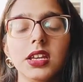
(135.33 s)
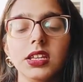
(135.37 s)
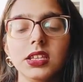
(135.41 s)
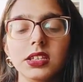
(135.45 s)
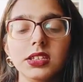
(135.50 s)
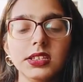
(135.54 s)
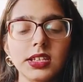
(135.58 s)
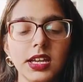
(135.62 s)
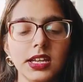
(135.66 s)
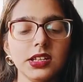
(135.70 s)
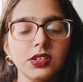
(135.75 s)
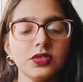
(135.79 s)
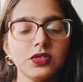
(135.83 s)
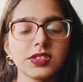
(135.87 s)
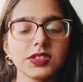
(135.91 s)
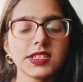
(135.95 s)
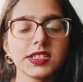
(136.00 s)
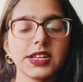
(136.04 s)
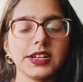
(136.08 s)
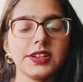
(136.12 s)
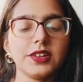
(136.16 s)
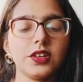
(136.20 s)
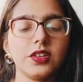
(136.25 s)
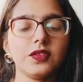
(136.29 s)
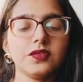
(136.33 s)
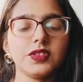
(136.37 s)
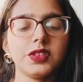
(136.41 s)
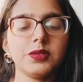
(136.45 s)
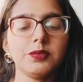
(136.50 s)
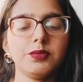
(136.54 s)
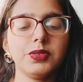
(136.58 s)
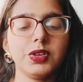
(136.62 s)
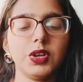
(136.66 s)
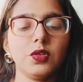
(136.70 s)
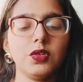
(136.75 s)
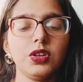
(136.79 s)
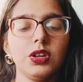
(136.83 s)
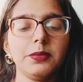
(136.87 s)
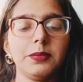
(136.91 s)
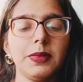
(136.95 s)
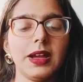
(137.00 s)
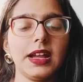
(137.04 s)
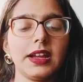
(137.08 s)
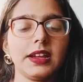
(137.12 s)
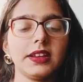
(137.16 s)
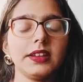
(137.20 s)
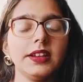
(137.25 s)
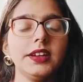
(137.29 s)
yellow side of the dual
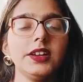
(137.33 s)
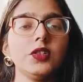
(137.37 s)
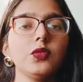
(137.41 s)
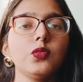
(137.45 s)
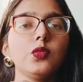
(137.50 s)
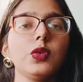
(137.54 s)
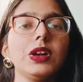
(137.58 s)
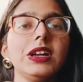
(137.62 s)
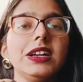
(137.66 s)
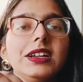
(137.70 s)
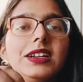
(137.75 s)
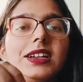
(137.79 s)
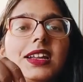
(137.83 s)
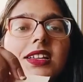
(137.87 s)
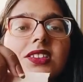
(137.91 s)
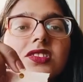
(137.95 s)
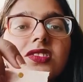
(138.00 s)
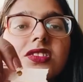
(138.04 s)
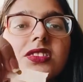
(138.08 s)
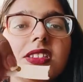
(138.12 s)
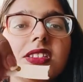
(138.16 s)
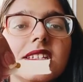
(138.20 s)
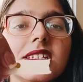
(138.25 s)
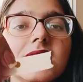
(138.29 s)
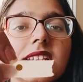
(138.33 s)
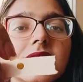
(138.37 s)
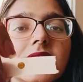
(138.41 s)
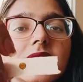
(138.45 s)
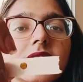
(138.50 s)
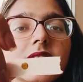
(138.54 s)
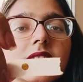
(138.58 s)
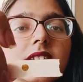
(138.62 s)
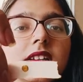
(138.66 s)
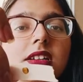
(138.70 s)
magnet will touch the